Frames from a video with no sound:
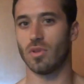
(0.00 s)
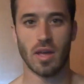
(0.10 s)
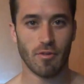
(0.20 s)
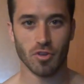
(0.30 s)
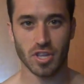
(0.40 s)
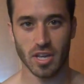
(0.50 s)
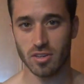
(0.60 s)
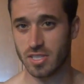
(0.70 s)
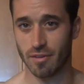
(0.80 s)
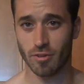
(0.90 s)
everything
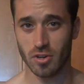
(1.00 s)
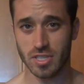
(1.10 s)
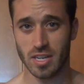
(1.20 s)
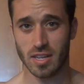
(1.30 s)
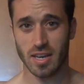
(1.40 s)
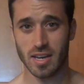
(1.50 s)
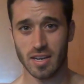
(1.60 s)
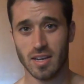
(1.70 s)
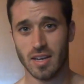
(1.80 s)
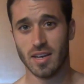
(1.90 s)
else that falls into
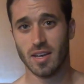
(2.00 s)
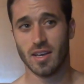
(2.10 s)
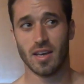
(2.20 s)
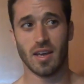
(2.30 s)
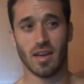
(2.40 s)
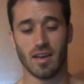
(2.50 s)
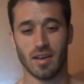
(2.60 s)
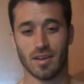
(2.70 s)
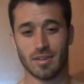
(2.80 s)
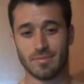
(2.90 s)
that
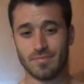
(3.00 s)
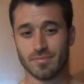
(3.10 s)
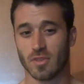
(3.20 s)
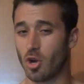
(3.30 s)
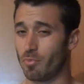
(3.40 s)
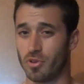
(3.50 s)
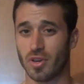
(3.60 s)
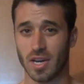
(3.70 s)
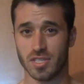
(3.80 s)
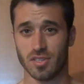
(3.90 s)
and hope you
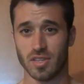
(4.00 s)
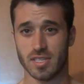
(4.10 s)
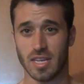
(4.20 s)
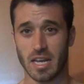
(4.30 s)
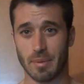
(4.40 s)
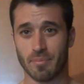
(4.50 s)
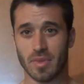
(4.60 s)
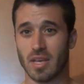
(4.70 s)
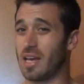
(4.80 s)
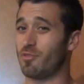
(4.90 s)
guys do the same.
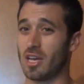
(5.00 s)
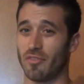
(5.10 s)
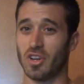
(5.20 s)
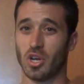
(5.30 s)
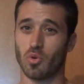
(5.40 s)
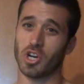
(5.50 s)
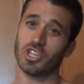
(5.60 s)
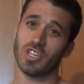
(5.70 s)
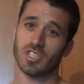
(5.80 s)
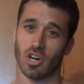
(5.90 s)
If you have any
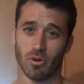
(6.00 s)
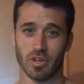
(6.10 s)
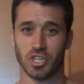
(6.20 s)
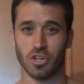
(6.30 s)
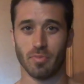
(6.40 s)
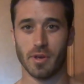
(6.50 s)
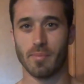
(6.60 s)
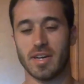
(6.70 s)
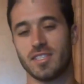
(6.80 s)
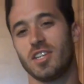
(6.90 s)
questions, always shoot me a
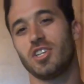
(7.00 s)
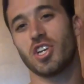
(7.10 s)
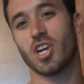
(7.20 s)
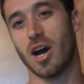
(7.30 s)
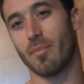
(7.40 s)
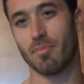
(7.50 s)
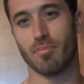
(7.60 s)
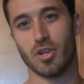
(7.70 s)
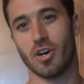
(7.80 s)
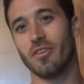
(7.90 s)
message, comment
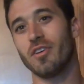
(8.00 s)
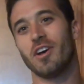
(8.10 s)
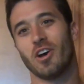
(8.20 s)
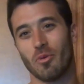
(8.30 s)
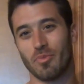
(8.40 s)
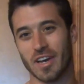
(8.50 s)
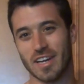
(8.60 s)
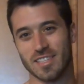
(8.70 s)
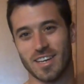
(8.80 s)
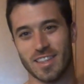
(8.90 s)
below. Hope you
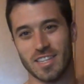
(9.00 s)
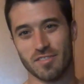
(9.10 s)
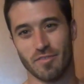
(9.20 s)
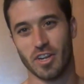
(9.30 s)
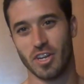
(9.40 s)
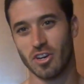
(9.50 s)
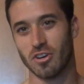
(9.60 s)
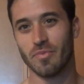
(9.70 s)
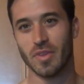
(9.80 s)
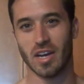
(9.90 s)
guys like this
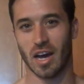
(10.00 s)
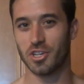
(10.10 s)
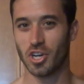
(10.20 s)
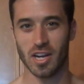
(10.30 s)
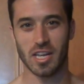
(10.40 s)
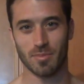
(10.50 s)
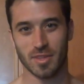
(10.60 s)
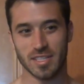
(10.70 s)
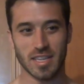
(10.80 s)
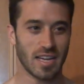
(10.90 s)
video. I try to keep
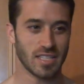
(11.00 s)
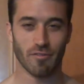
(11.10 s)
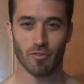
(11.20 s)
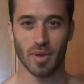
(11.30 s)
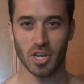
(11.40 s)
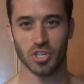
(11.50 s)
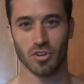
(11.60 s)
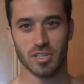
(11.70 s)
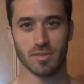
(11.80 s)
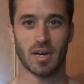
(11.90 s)
these as
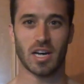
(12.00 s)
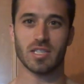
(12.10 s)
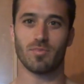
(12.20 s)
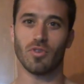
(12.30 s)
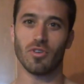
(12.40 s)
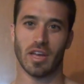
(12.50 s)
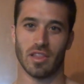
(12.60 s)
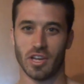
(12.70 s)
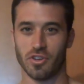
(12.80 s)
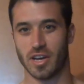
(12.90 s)
informational as possible
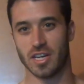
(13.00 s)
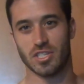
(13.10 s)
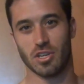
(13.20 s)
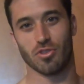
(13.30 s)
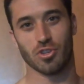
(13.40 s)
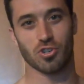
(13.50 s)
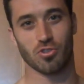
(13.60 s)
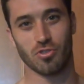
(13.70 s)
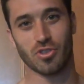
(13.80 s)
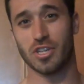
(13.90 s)
and let you guys know the
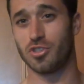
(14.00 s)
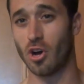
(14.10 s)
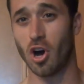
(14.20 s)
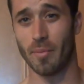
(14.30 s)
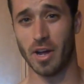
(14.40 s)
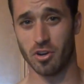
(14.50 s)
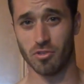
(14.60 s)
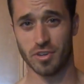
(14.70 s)
truth. I do all my own